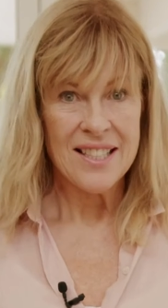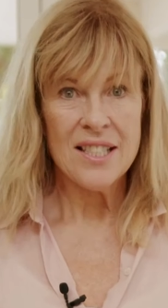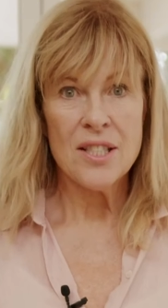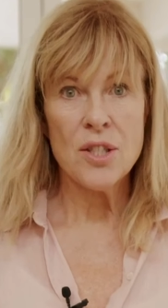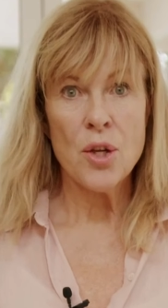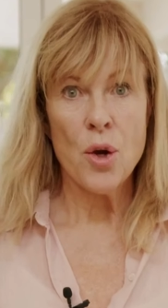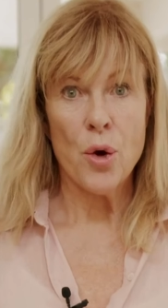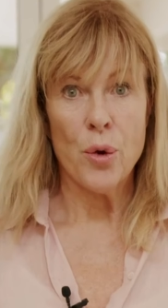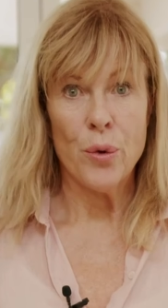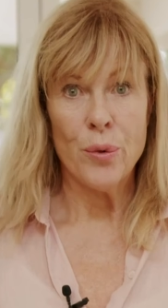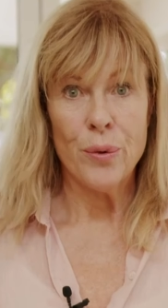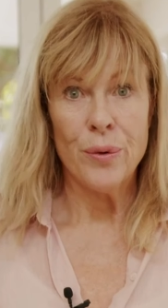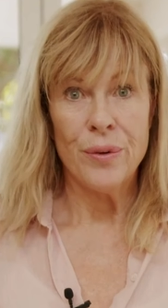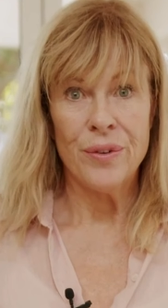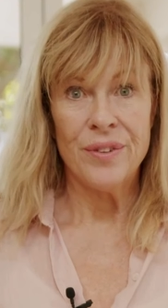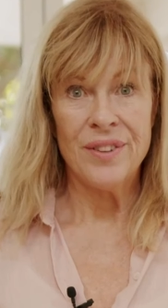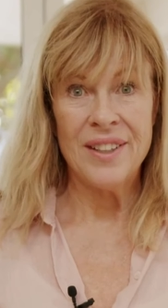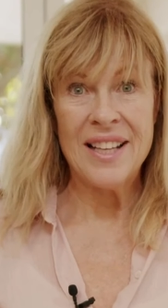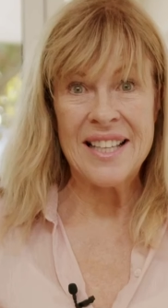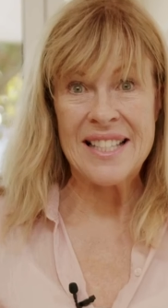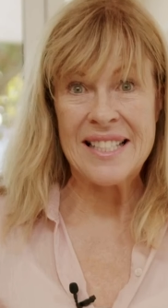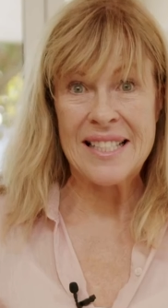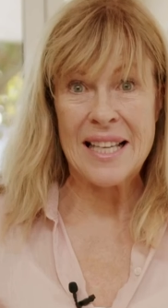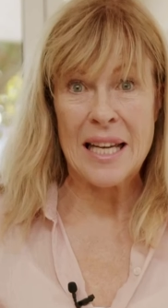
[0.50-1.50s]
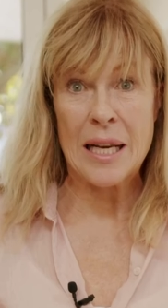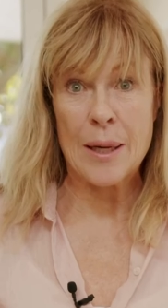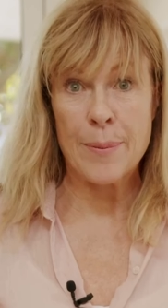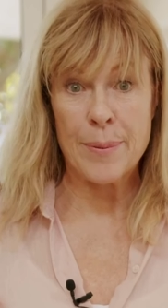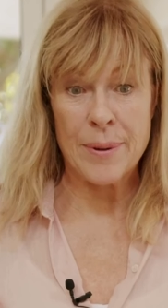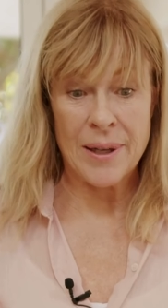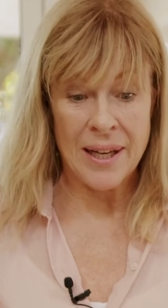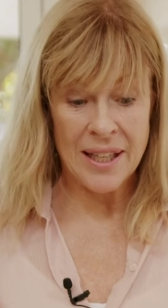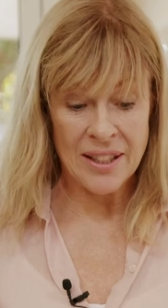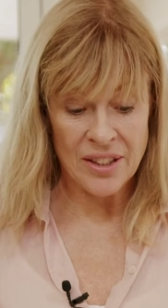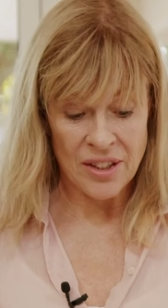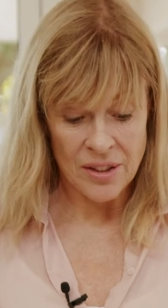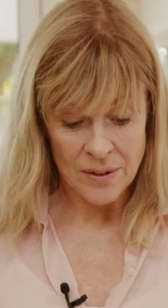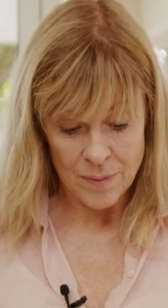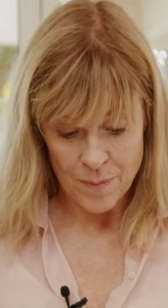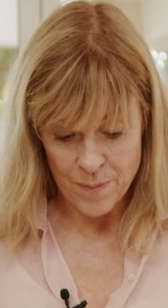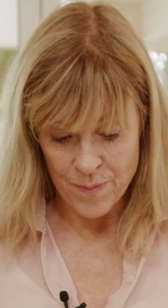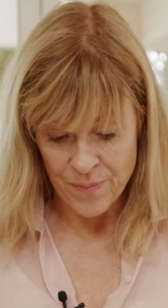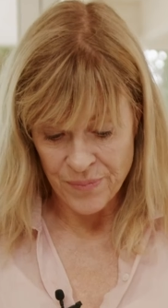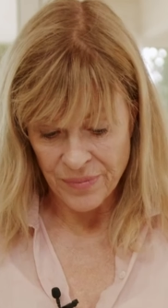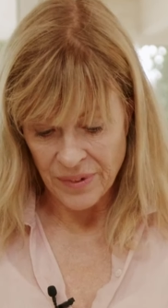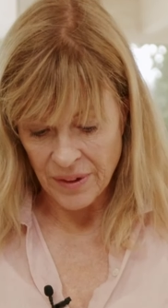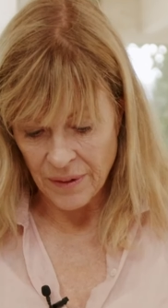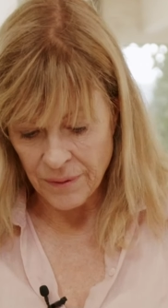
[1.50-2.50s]
So let's cut up an onion.
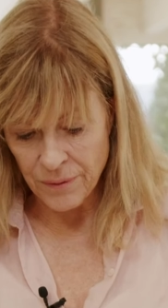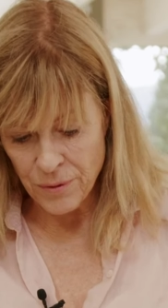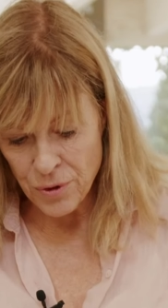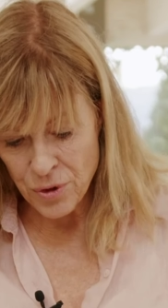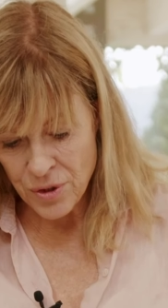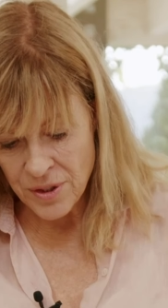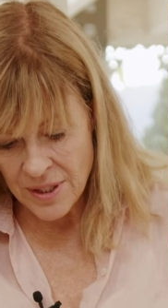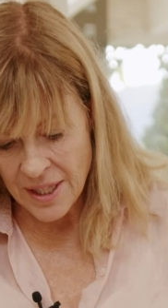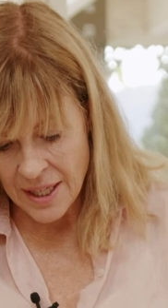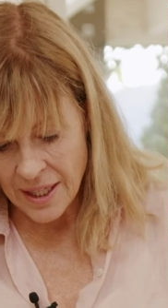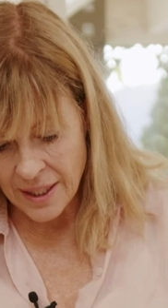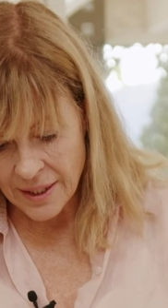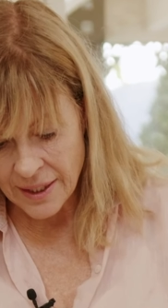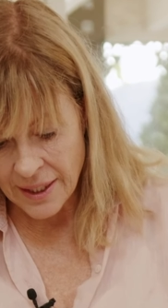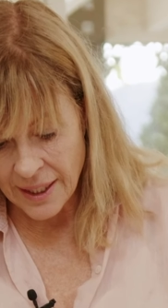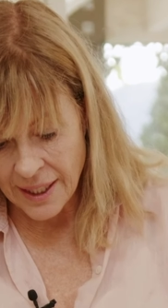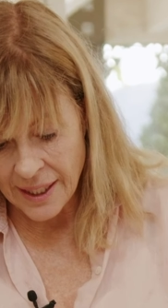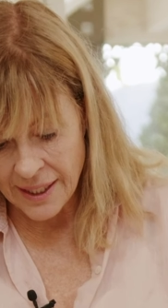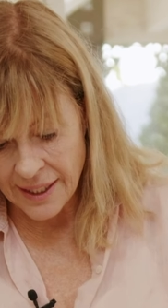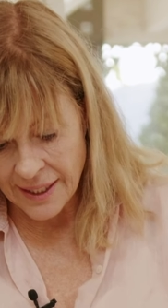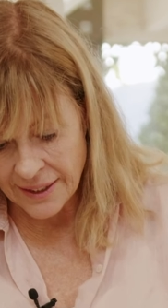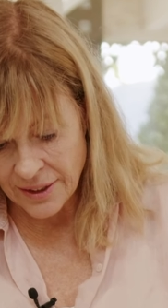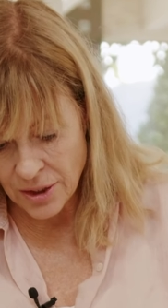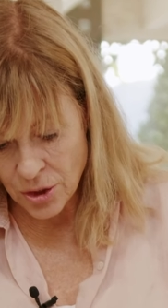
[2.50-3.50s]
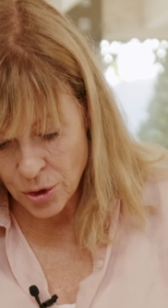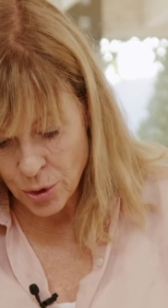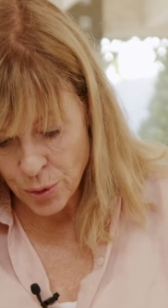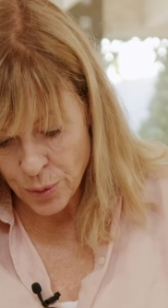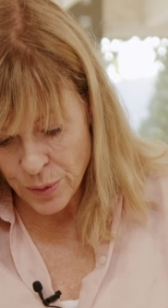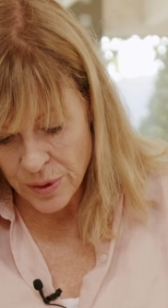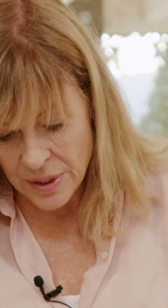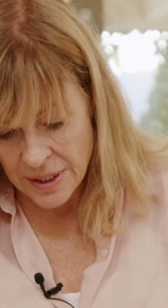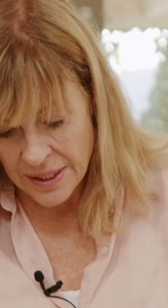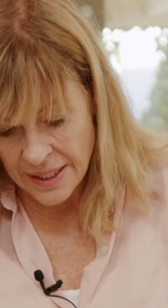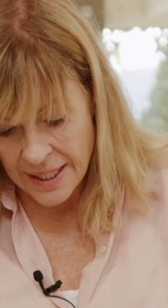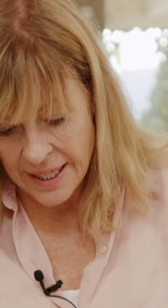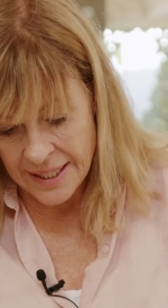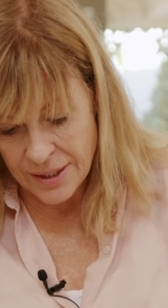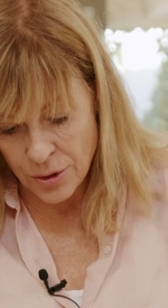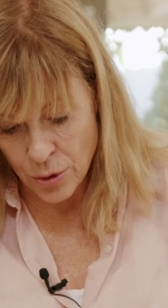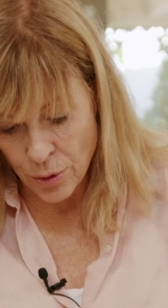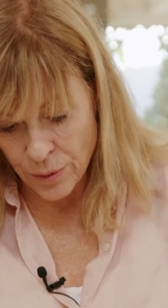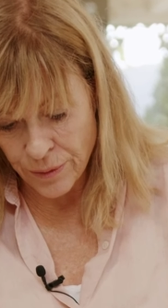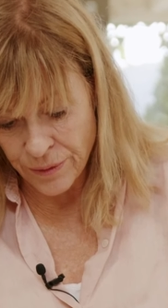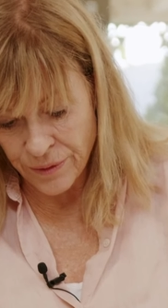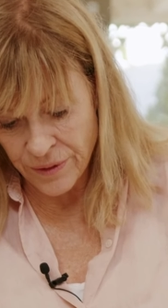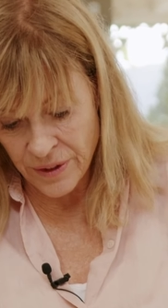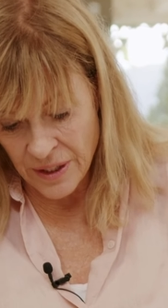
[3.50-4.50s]
First thing that I like to do is cut
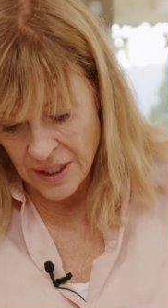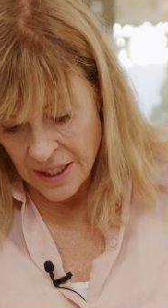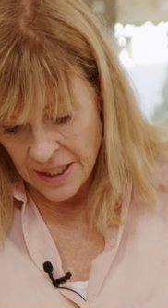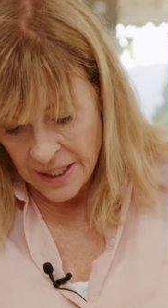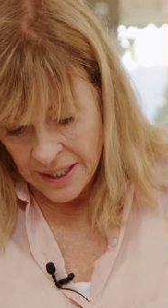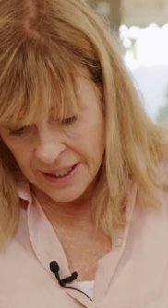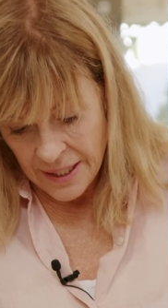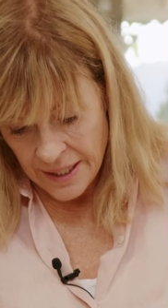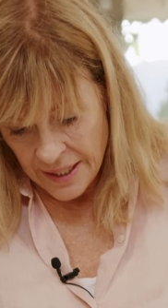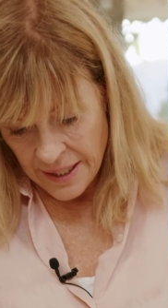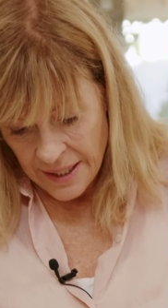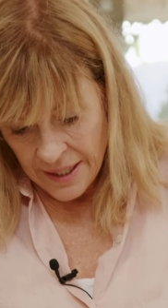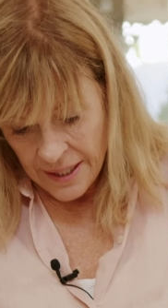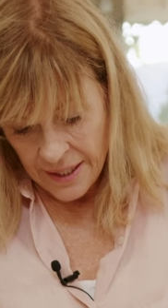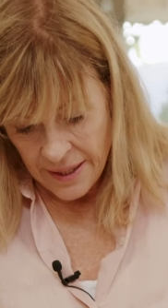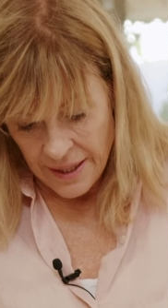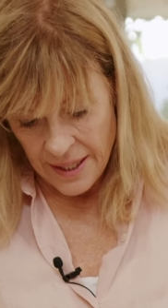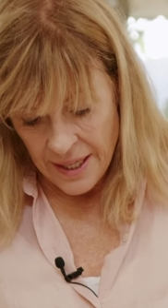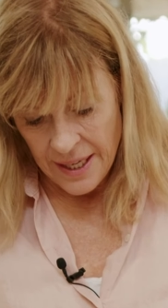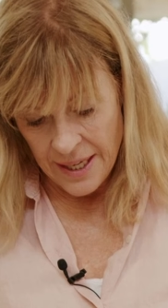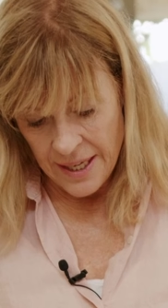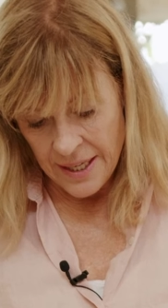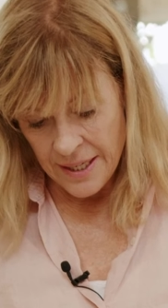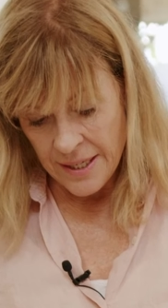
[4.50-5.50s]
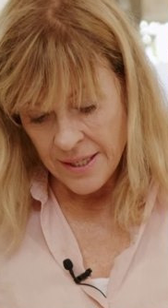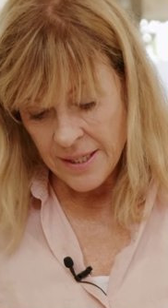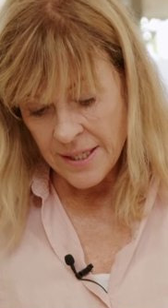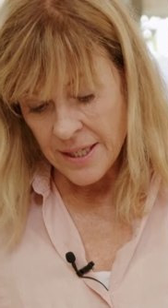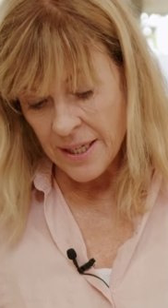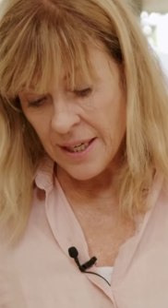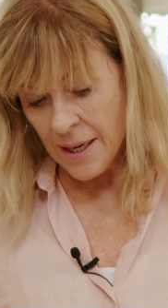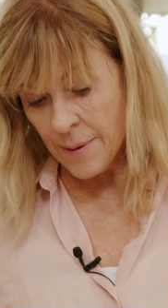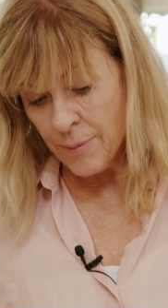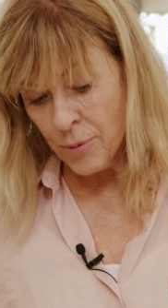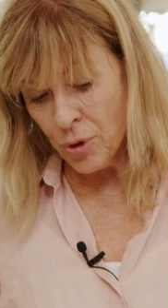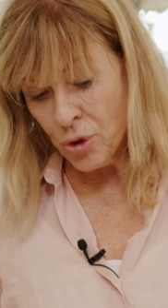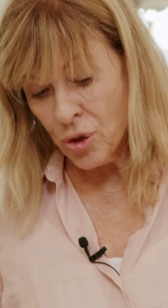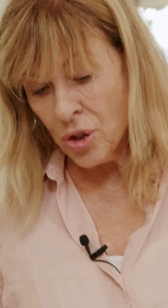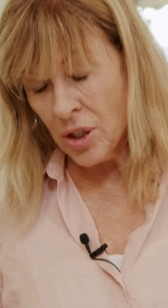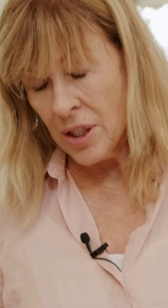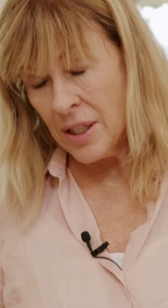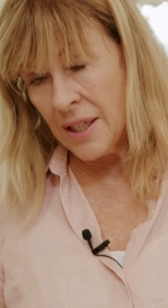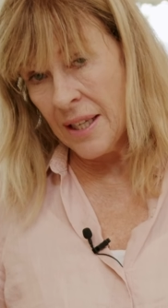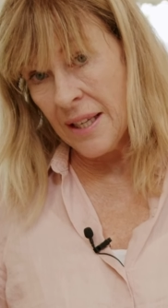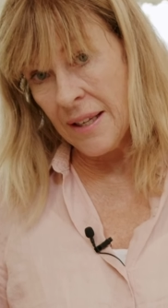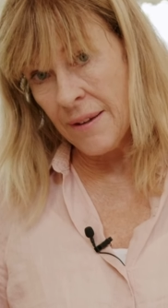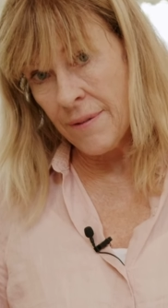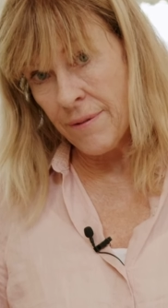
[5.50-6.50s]
off the end, and I'm going
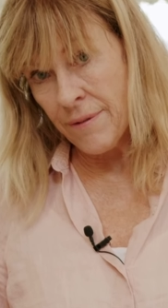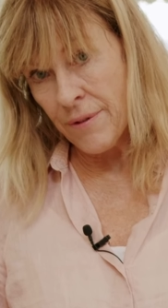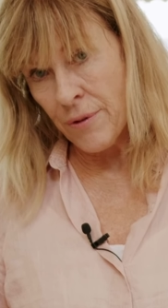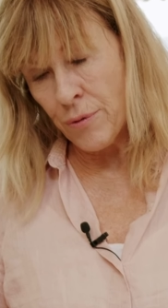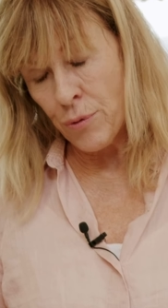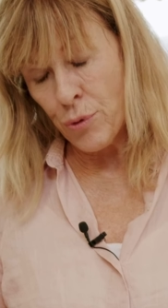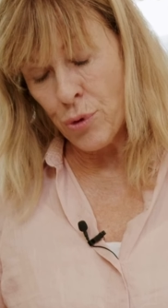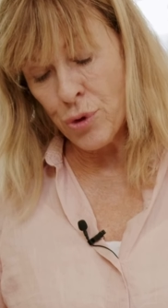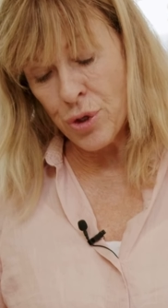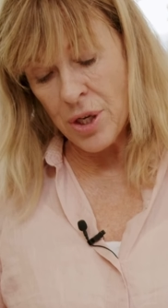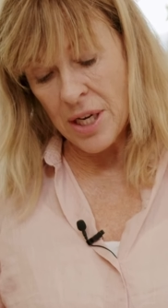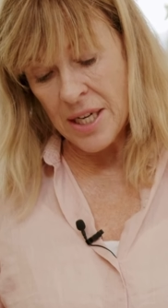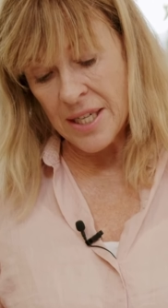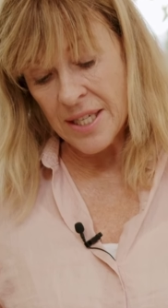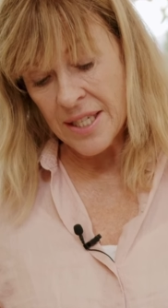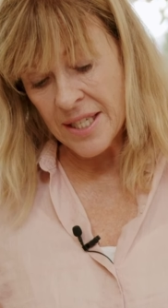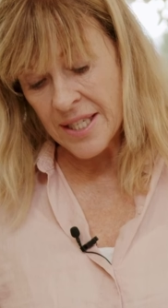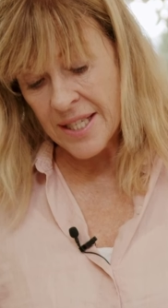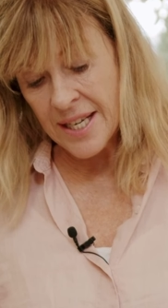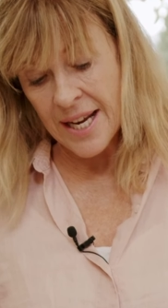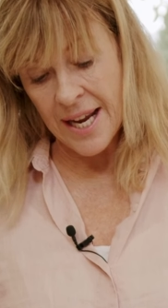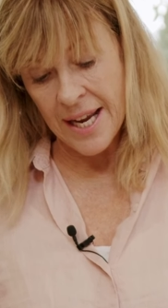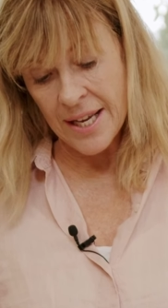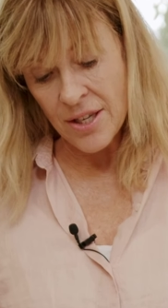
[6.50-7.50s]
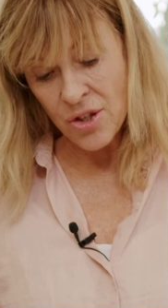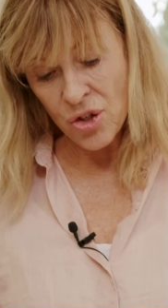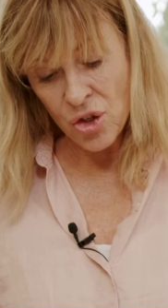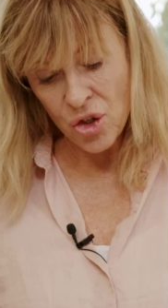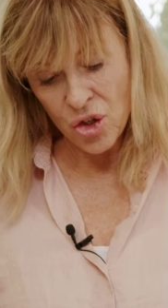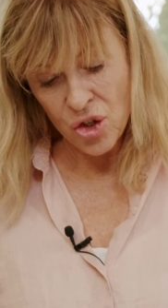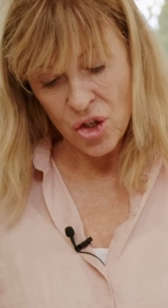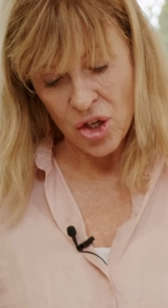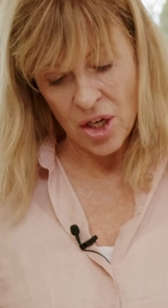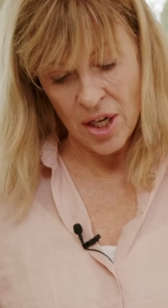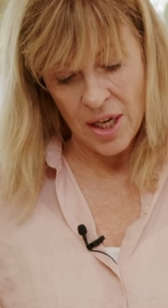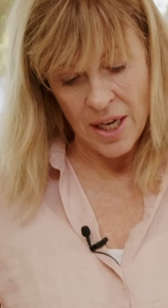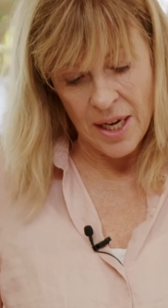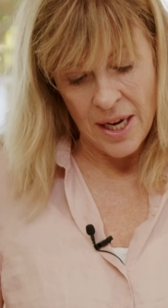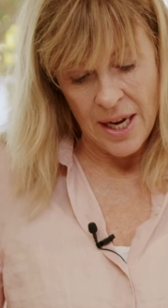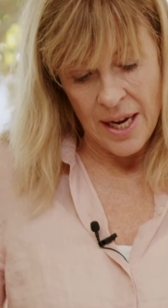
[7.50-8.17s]
to leave the root end attached,